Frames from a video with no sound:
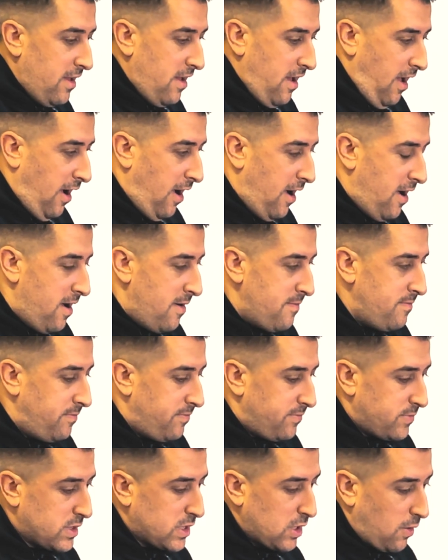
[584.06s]

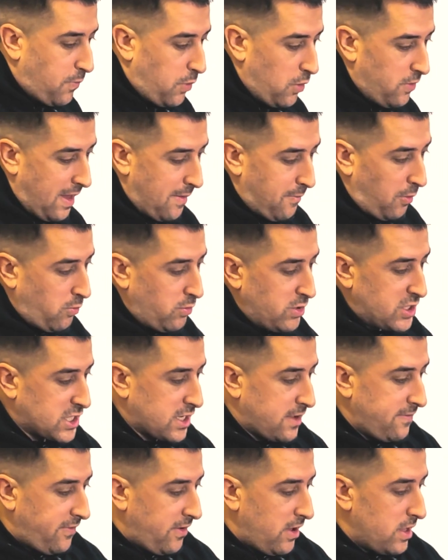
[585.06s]
So I put them on, which
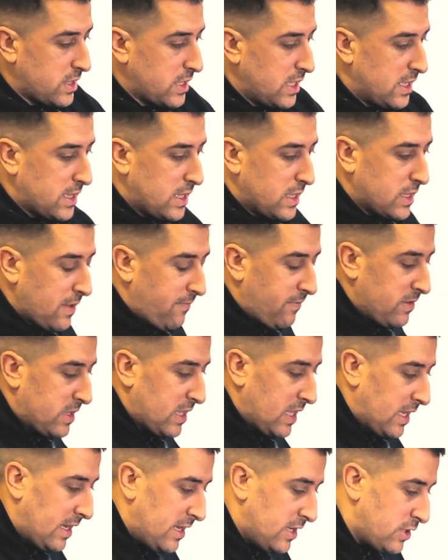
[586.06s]
converts it to
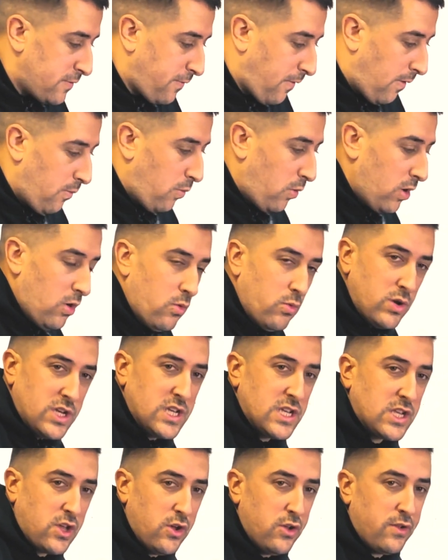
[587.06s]
17-inch front wheel, which
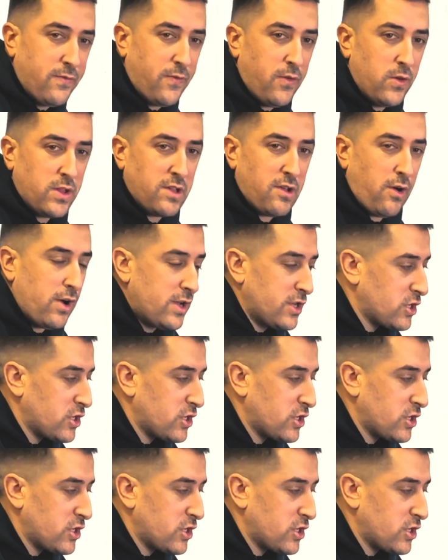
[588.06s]
is good for tyre